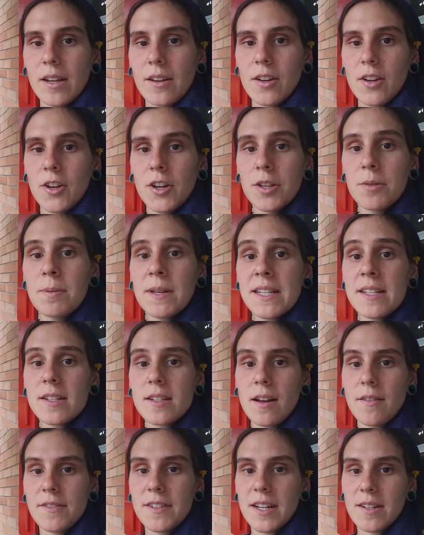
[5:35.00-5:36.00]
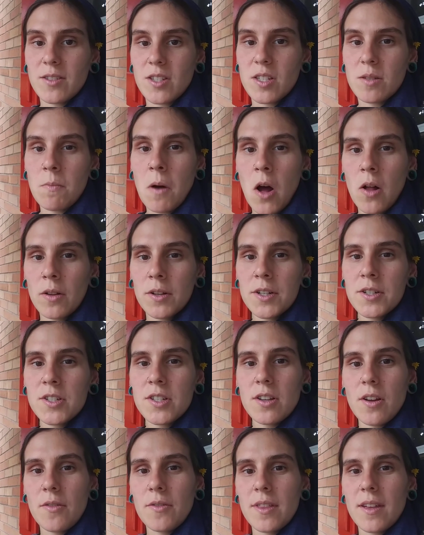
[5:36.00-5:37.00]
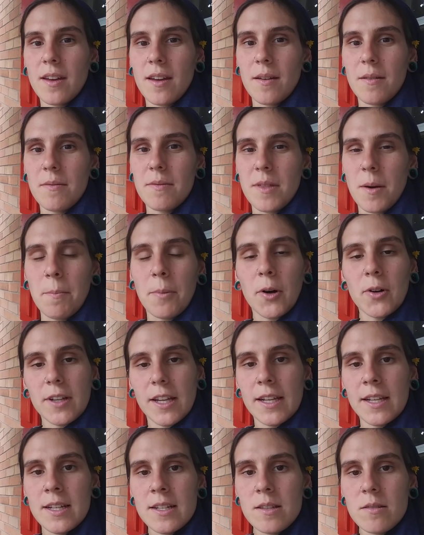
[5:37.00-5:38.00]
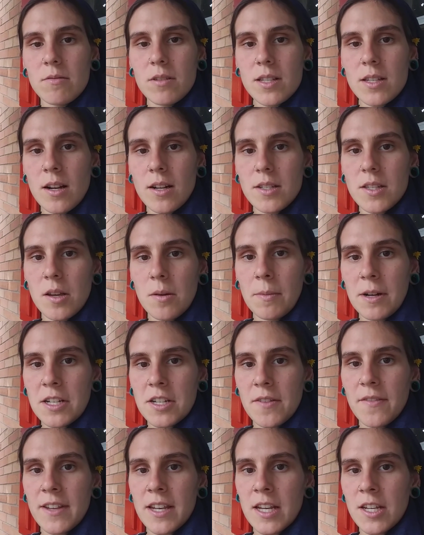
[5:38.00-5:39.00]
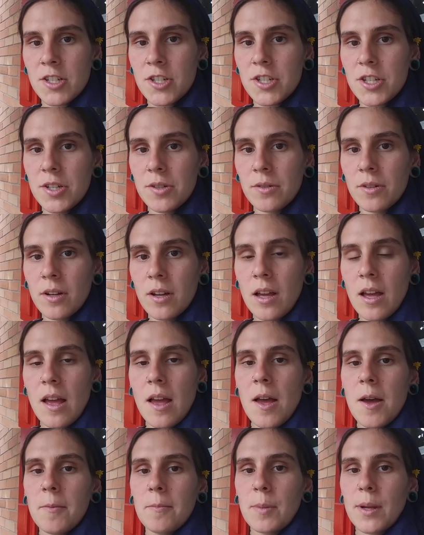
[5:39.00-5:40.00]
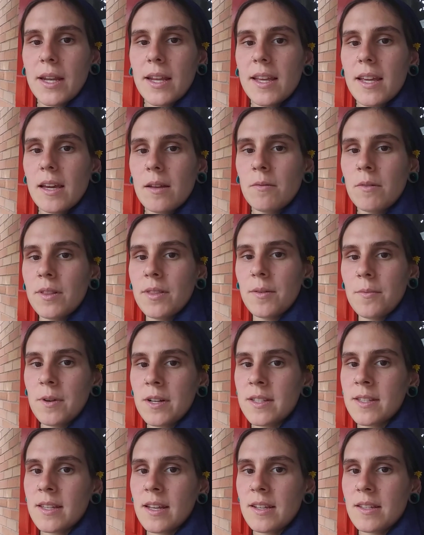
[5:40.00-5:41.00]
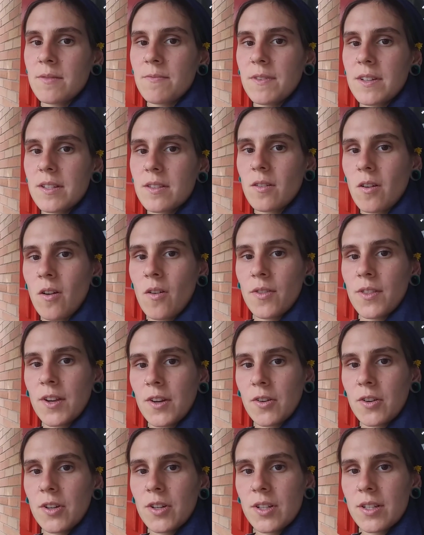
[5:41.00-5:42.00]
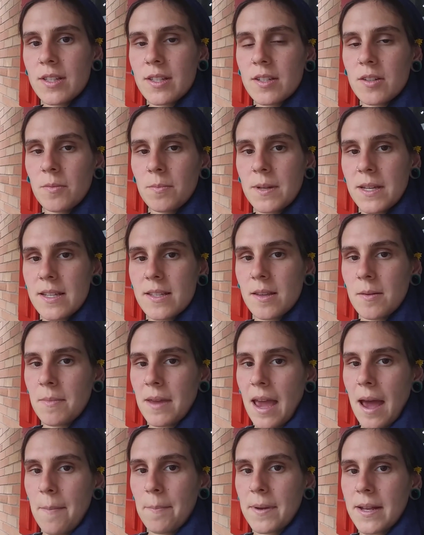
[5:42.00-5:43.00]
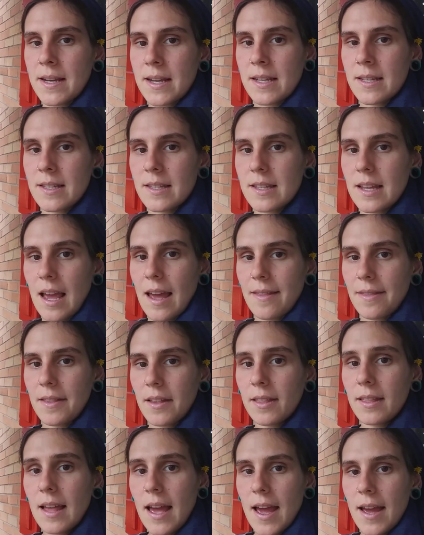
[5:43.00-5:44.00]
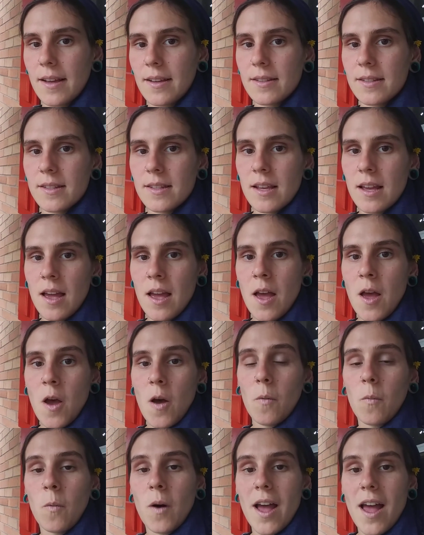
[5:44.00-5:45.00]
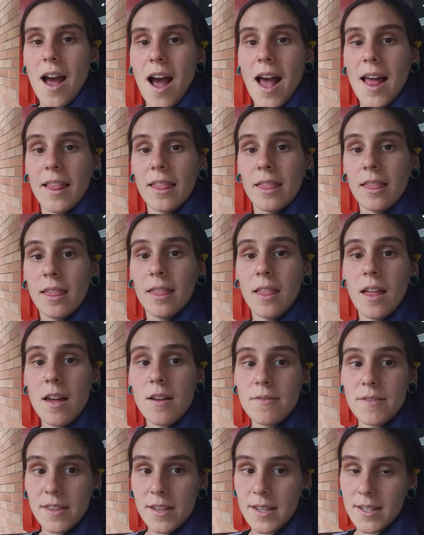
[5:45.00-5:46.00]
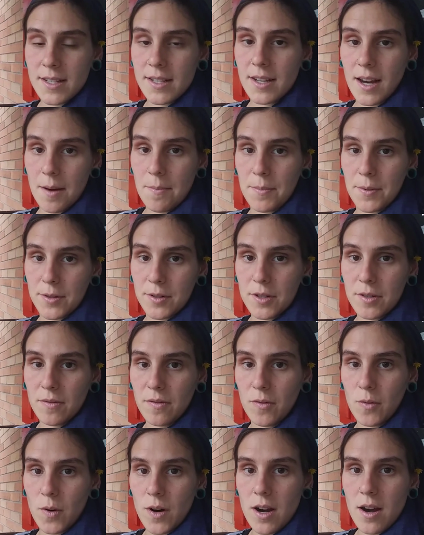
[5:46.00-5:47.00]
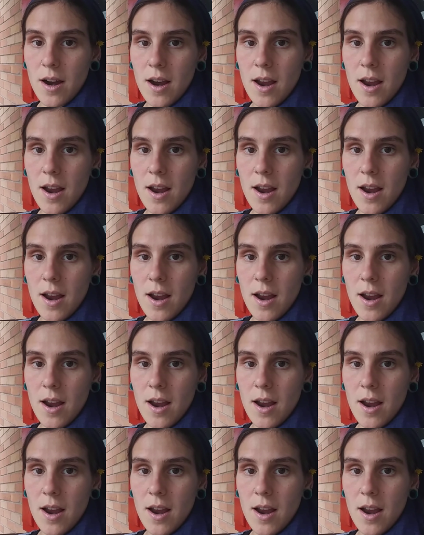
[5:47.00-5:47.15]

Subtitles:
could be stuffed down smaller, so the bulkiness was not so much of an issue. But again, with the one size fits all, there could still be some gappiness at the legs. What I love these diapers for